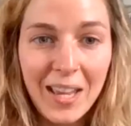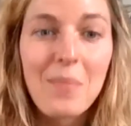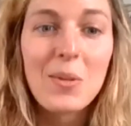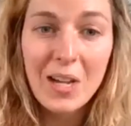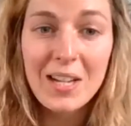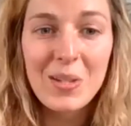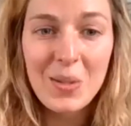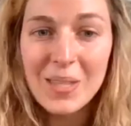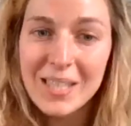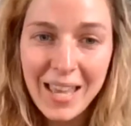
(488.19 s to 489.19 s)
I've been trying to do
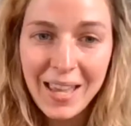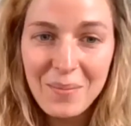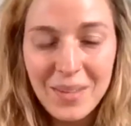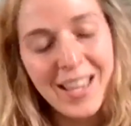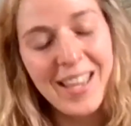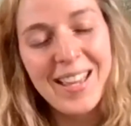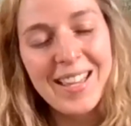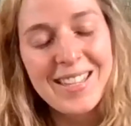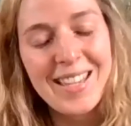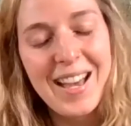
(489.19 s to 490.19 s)
the same,
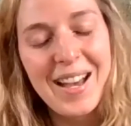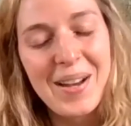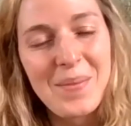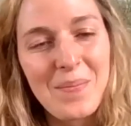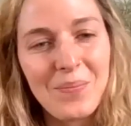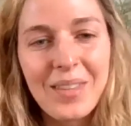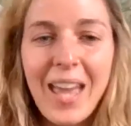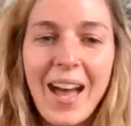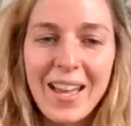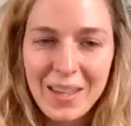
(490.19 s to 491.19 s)
and
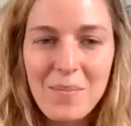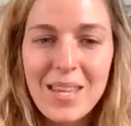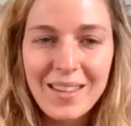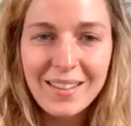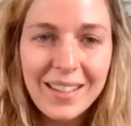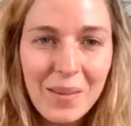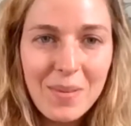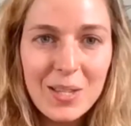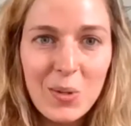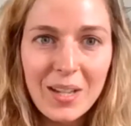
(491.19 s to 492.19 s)
yeah, it can
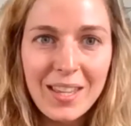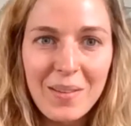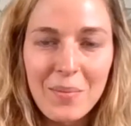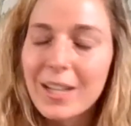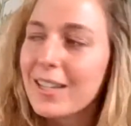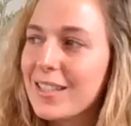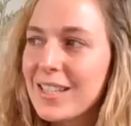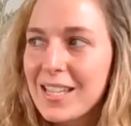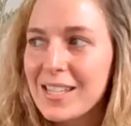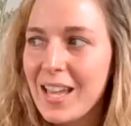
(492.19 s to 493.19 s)
be tricky, but
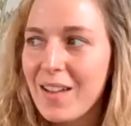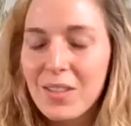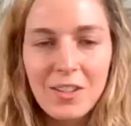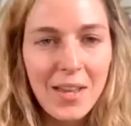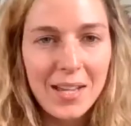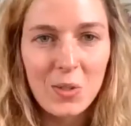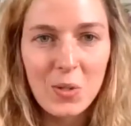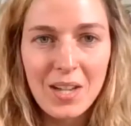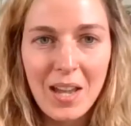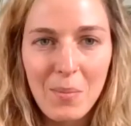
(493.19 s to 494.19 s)
it's nice to have a little
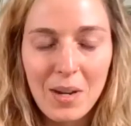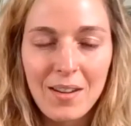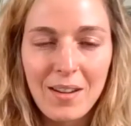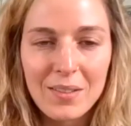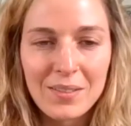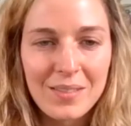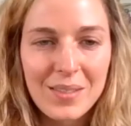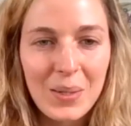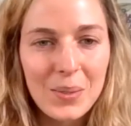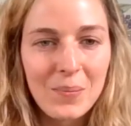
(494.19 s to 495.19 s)
extra time right now.
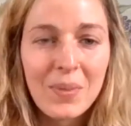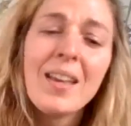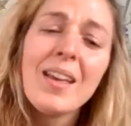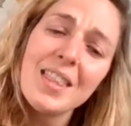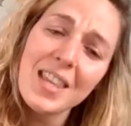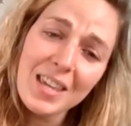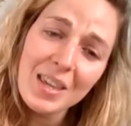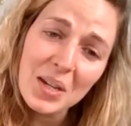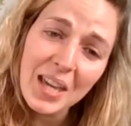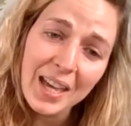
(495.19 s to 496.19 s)
So,
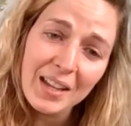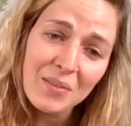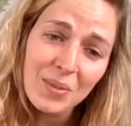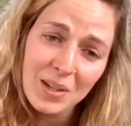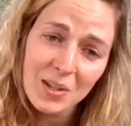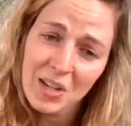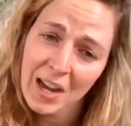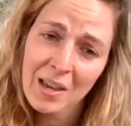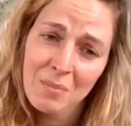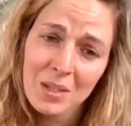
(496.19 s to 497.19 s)
thank you again for
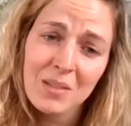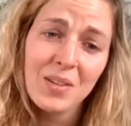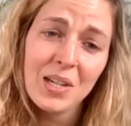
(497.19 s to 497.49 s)
your time.